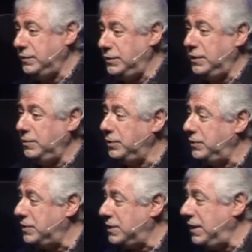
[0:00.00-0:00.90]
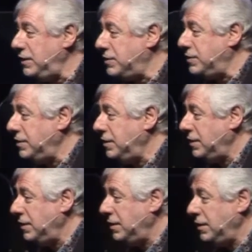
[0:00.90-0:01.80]
terrible to his kids,
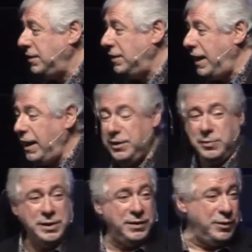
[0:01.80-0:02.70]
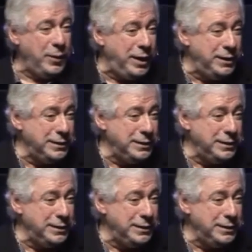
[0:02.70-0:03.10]
argued with everyone.